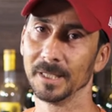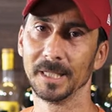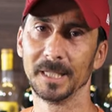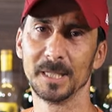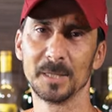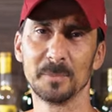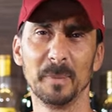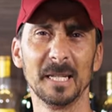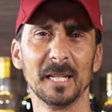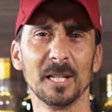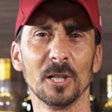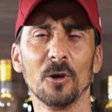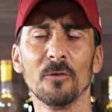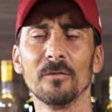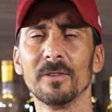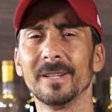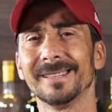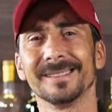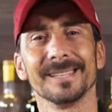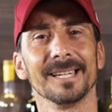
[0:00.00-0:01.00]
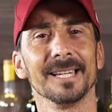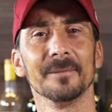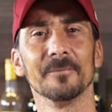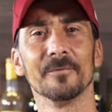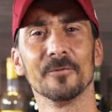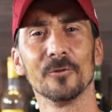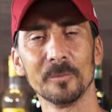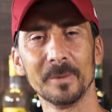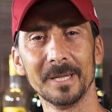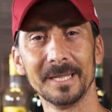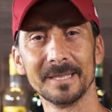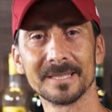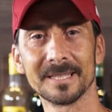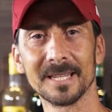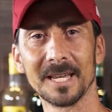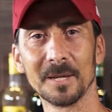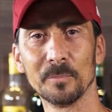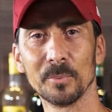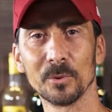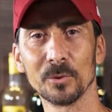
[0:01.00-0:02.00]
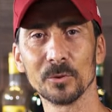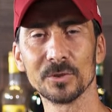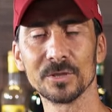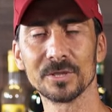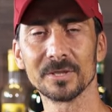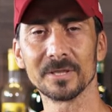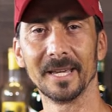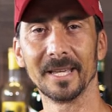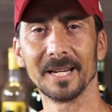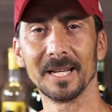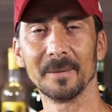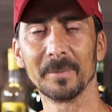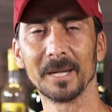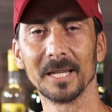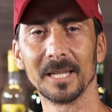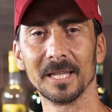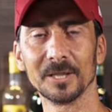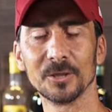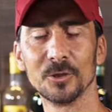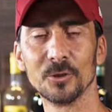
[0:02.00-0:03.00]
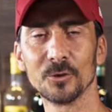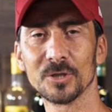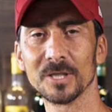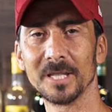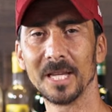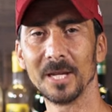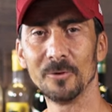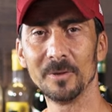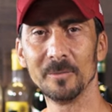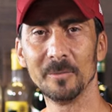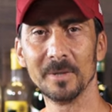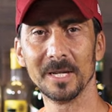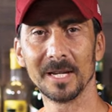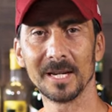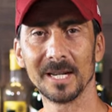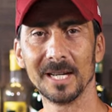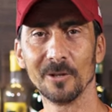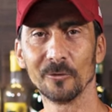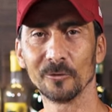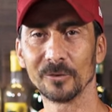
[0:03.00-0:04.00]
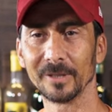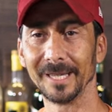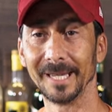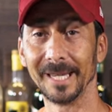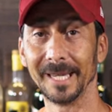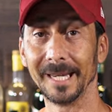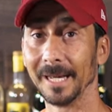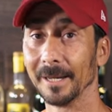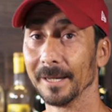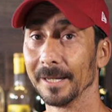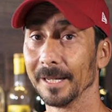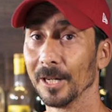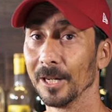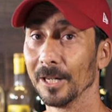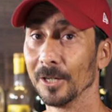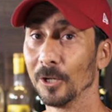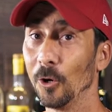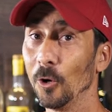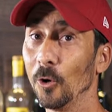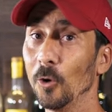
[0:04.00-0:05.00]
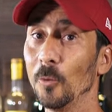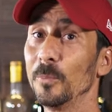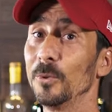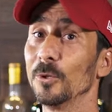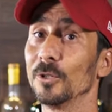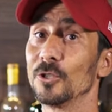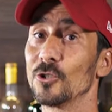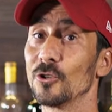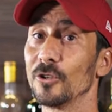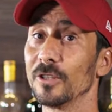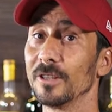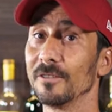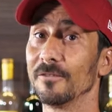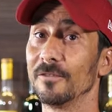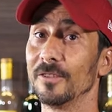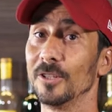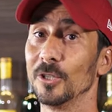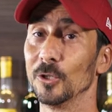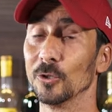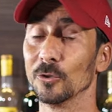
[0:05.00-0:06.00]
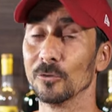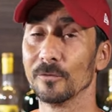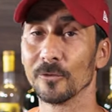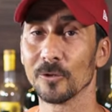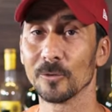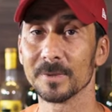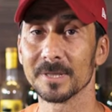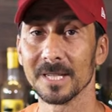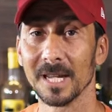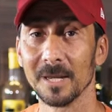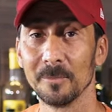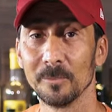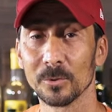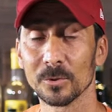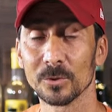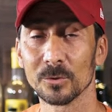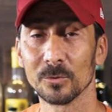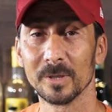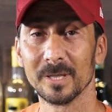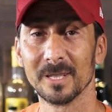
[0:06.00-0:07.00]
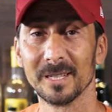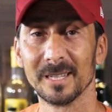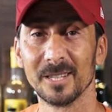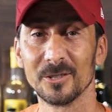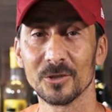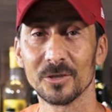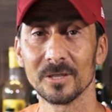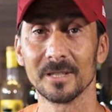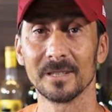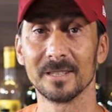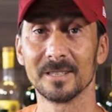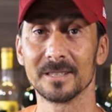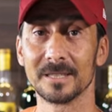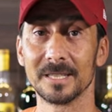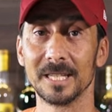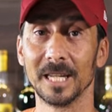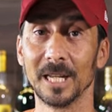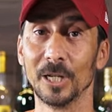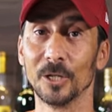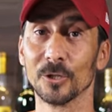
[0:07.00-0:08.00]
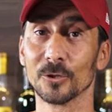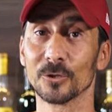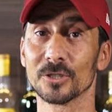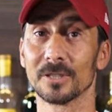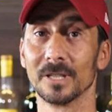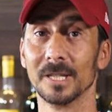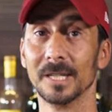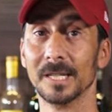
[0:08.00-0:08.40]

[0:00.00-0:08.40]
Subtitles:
it's been a lovely time for me in Cyprus, and I'm glad you stay with me around, and I hope you enjoy the video from Cyprus with the legendary Stelios,